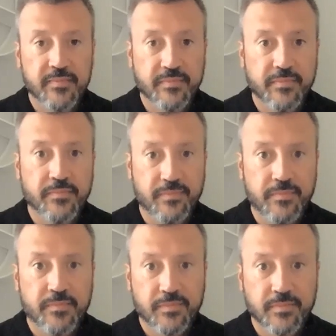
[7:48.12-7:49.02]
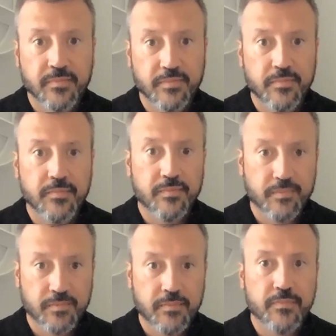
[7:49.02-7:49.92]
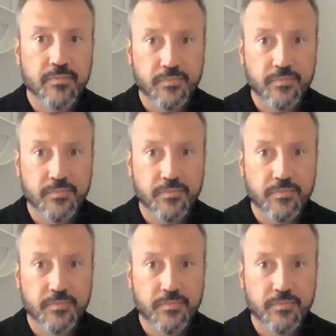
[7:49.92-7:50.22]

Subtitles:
when it comes to money and finance, you have the